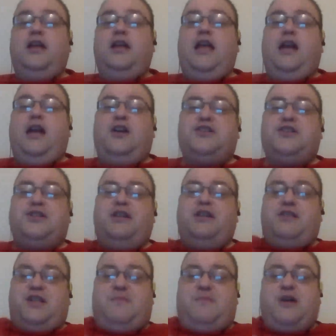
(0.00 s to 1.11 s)
And also, too,
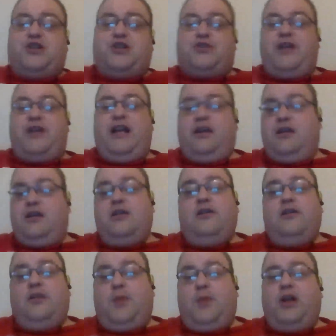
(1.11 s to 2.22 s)
it's a special treat.
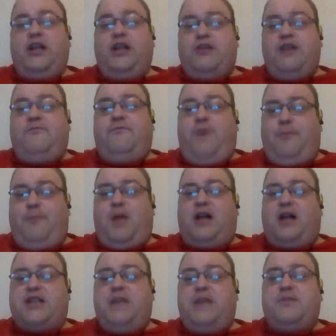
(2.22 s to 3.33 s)
The Bowling Green
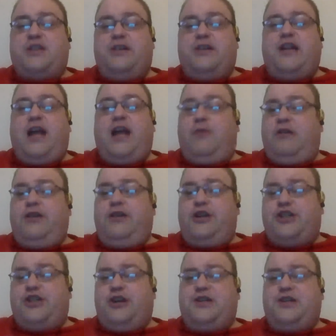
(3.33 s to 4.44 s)
football team was there tonight wearing their
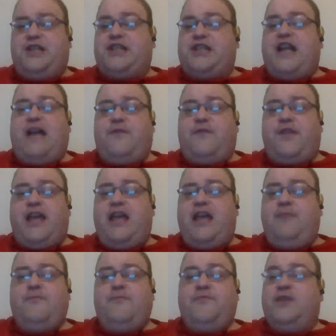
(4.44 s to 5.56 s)
jerseys. And after the
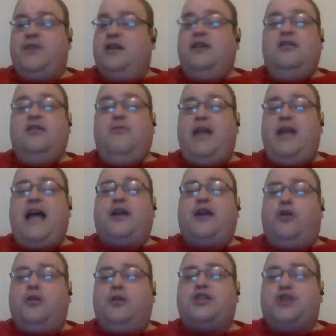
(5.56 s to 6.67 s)
game, we had
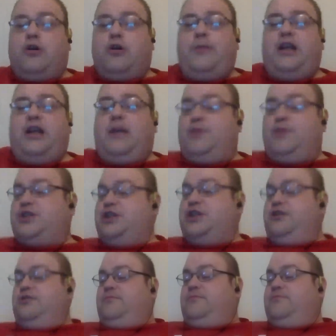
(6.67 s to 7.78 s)
Court Storming number
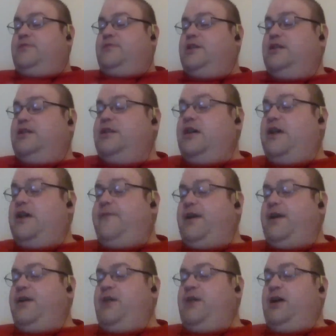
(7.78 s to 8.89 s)
2. A
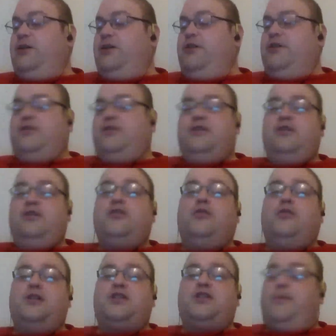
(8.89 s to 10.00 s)
very well-earned
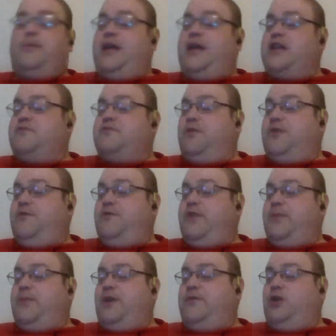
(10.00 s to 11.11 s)
Court Storming. As for
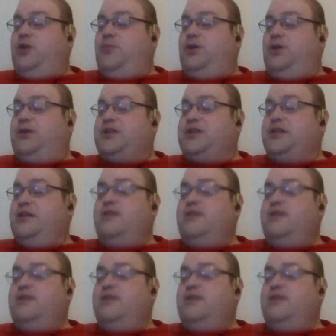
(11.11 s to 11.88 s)
the Buffalo Bulls,